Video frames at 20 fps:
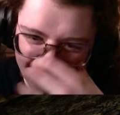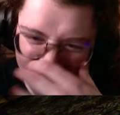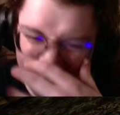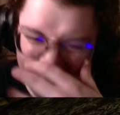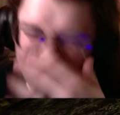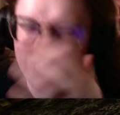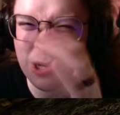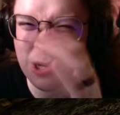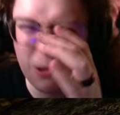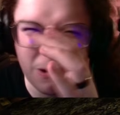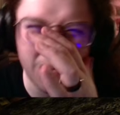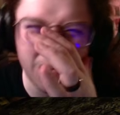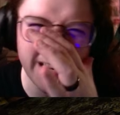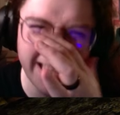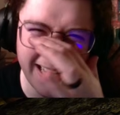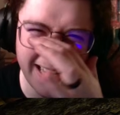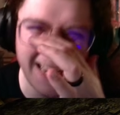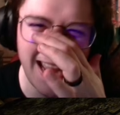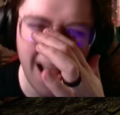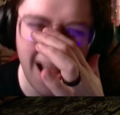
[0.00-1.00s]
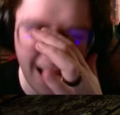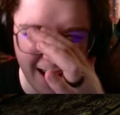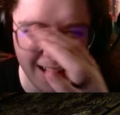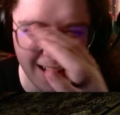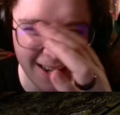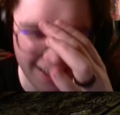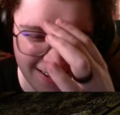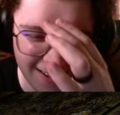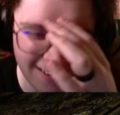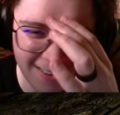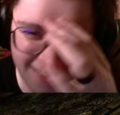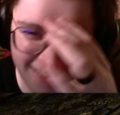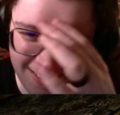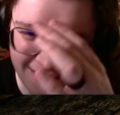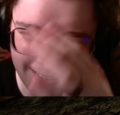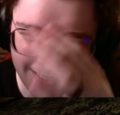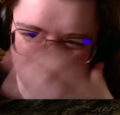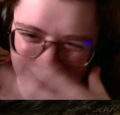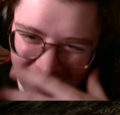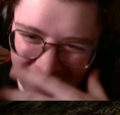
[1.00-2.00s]
It's Organ 9.
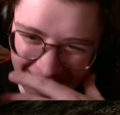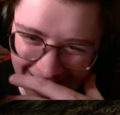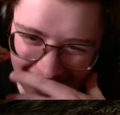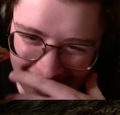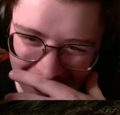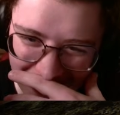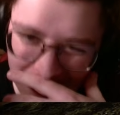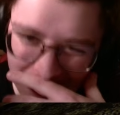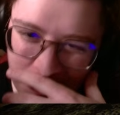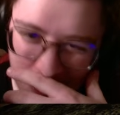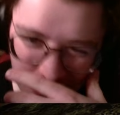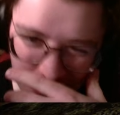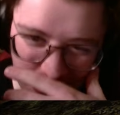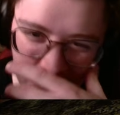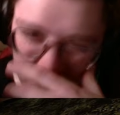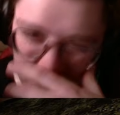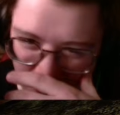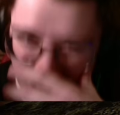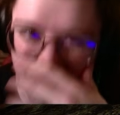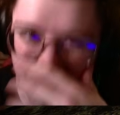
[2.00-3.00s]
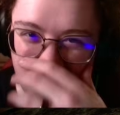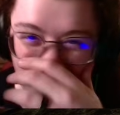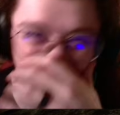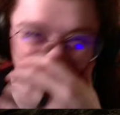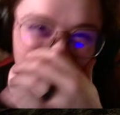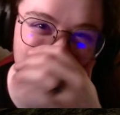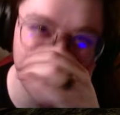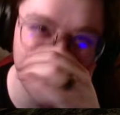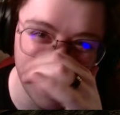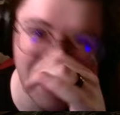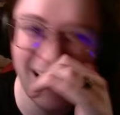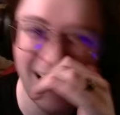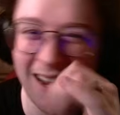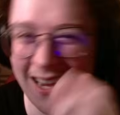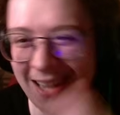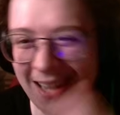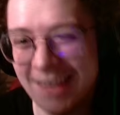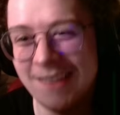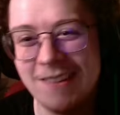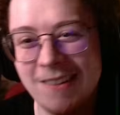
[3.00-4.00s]
You want to go to Pipe Organ
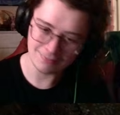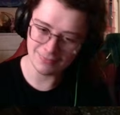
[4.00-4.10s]
9.